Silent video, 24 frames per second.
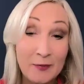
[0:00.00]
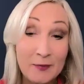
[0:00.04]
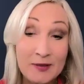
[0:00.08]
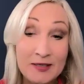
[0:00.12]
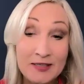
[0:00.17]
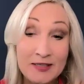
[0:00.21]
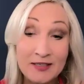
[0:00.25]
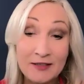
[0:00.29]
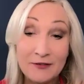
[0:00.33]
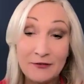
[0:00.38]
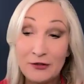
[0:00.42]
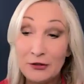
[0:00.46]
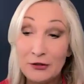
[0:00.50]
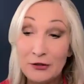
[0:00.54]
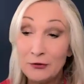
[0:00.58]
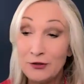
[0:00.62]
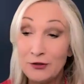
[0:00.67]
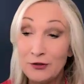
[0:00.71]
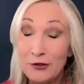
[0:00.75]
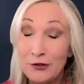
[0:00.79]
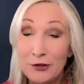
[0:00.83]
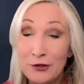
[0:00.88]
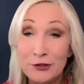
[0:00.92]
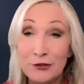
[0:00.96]
I mean, if
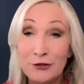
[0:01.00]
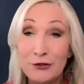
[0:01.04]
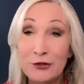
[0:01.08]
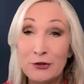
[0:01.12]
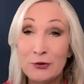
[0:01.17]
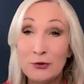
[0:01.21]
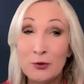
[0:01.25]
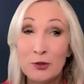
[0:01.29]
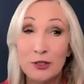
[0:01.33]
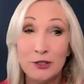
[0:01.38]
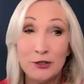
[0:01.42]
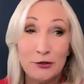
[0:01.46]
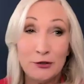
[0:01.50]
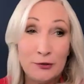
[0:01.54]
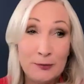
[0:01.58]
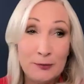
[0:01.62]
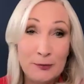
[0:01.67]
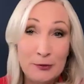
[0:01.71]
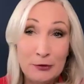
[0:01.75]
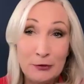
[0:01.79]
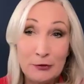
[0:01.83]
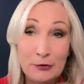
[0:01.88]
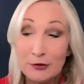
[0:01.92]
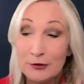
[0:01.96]
you can do a
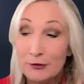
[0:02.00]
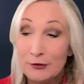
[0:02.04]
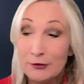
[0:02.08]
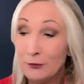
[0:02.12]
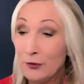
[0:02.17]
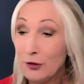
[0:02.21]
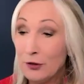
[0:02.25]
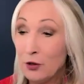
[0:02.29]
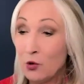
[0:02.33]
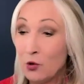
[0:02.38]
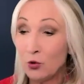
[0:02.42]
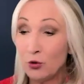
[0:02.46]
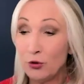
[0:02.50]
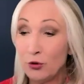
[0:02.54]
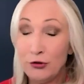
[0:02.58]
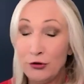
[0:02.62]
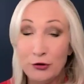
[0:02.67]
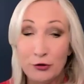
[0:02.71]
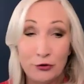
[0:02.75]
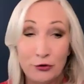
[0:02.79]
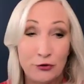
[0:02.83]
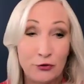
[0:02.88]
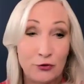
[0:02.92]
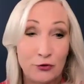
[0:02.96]
Loom, you can record
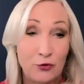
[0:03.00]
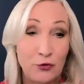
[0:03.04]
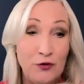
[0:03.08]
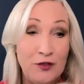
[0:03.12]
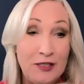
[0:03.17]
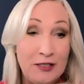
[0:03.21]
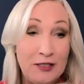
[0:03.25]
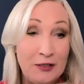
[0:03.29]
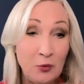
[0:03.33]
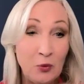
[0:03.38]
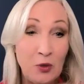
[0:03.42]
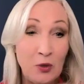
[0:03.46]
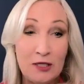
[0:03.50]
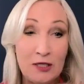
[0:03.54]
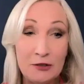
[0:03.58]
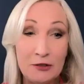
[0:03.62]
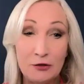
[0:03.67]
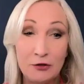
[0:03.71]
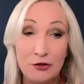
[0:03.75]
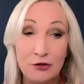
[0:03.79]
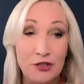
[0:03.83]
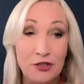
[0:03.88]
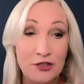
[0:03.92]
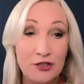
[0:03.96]
your screen while
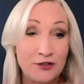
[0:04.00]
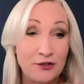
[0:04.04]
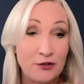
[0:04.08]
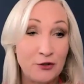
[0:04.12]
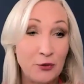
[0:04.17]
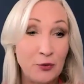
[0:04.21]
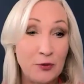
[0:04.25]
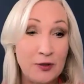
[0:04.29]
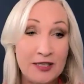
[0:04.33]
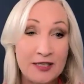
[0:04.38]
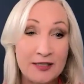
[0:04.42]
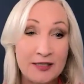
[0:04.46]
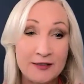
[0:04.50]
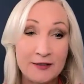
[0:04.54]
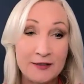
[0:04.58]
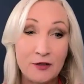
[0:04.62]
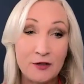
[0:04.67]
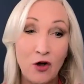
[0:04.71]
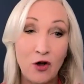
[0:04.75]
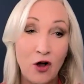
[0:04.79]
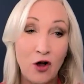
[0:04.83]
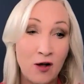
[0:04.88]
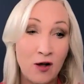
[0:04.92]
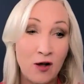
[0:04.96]
you're just doing it,
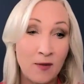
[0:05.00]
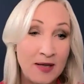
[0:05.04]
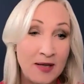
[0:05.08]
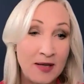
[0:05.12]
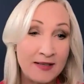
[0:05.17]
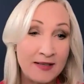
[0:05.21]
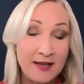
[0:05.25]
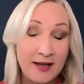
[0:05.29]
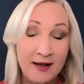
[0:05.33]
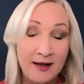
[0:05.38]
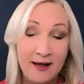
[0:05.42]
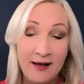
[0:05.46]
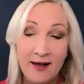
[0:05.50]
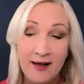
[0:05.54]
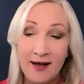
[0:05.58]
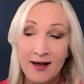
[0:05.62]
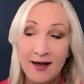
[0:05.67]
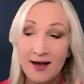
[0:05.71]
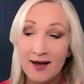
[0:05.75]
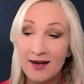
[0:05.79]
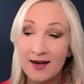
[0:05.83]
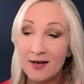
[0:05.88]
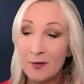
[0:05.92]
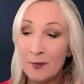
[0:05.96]
comment.
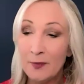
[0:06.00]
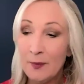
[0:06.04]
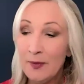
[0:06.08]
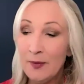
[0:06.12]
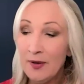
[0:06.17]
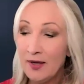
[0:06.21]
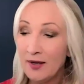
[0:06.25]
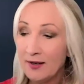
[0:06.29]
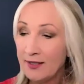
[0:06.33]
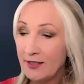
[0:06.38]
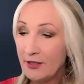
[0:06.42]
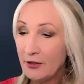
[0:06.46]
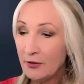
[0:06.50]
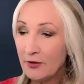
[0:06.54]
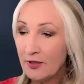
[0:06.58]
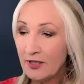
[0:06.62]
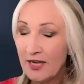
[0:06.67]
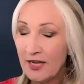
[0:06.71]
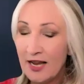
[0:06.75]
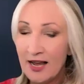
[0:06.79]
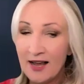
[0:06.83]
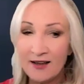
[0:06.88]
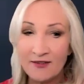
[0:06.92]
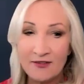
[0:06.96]
You
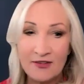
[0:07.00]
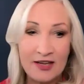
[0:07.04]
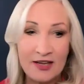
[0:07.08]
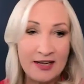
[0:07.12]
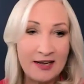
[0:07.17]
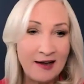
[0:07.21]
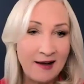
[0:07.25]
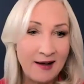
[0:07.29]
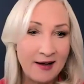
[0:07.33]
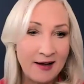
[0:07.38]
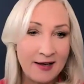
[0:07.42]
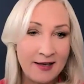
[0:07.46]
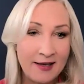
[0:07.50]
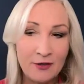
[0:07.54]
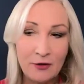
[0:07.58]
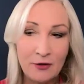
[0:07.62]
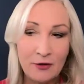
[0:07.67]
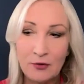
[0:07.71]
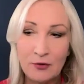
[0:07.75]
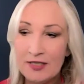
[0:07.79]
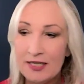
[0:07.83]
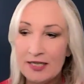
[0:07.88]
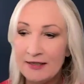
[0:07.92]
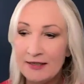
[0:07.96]
can have AI
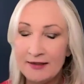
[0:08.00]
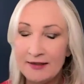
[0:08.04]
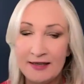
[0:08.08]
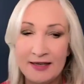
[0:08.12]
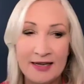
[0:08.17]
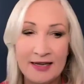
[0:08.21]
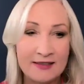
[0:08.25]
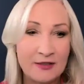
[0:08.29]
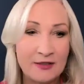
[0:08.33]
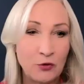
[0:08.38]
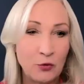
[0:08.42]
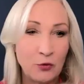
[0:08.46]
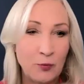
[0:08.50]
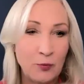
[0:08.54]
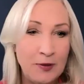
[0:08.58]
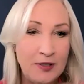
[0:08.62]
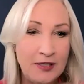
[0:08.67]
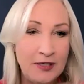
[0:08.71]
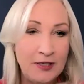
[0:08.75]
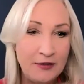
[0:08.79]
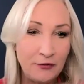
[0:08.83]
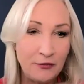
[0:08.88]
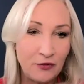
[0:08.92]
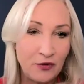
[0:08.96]
create the
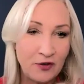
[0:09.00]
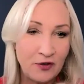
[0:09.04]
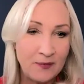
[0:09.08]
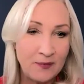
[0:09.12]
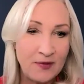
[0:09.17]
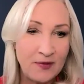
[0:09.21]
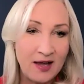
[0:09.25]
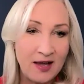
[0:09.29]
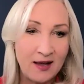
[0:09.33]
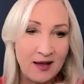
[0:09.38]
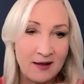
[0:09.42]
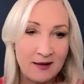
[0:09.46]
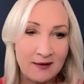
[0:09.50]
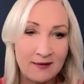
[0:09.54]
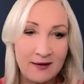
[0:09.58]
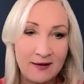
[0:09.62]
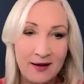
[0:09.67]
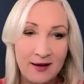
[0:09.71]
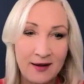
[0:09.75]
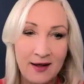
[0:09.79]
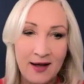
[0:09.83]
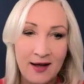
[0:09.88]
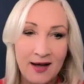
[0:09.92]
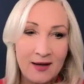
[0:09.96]
SOP from that.
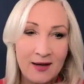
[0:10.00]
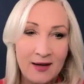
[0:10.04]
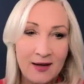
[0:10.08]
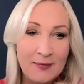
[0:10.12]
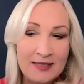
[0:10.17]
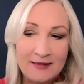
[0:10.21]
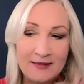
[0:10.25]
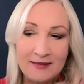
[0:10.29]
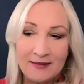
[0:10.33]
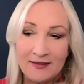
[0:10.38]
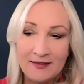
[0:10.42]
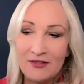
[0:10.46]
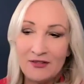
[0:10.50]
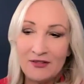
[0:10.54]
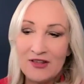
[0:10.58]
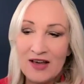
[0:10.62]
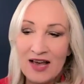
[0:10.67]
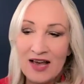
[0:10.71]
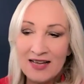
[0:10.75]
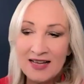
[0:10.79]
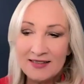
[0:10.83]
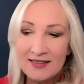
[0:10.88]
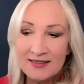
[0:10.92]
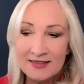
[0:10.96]
I mean,
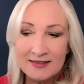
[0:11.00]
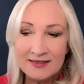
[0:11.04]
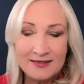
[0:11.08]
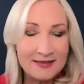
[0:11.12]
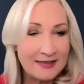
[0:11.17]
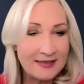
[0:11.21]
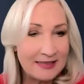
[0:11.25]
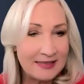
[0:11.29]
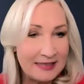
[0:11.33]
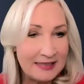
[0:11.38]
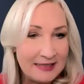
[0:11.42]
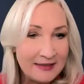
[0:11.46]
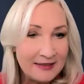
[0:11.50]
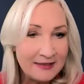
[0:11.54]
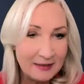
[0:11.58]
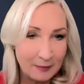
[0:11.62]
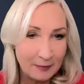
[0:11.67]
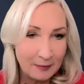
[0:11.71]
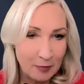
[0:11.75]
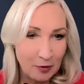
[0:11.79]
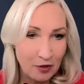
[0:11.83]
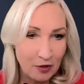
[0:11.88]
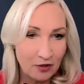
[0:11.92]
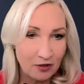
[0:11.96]
that is the
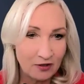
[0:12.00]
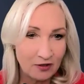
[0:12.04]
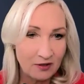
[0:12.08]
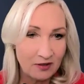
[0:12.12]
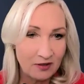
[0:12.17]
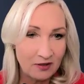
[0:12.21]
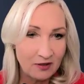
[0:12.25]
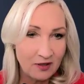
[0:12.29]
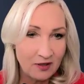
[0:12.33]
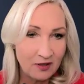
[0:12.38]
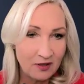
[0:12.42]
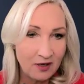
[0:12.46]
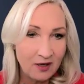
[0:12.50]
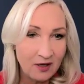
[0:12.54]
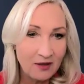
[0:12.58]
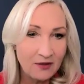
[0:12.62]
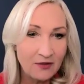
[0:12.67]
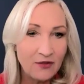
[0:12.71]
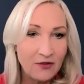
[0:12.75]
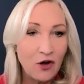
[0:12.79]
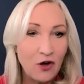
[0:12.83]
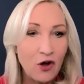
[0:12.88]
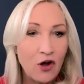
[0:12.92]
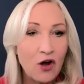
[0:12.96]
easy part.
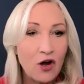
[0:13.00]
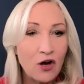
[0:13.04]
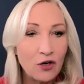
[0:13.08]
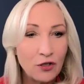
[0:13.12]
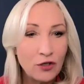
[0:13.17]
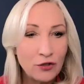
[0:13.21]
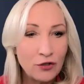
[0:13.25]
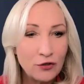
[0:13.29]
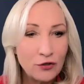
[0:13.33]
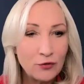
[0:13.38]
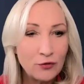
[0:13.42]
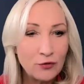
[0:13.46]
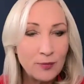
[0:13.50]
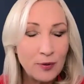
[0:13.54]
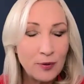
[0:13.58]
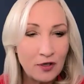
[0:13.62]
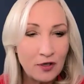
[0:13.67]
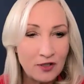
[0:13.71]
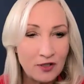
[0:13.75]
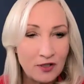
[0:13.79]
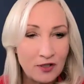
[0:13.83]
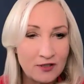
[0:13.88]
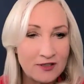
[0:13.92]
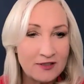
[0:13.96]
The harder
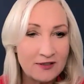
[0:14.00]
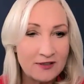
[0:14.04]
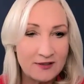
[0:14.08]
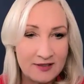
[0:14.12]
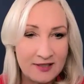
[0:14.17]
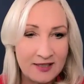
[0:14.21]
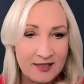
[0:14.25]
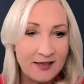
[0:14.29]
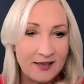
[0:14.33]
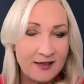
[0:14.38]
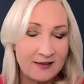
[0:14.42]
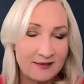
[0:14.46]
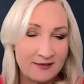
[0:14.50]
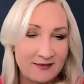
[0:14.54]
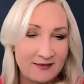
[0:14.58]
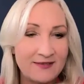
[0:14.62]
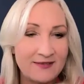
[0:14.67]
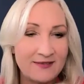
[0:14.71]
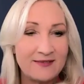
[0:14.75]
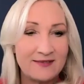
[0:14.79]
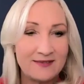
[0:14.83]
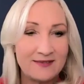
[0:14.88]
part, yeah.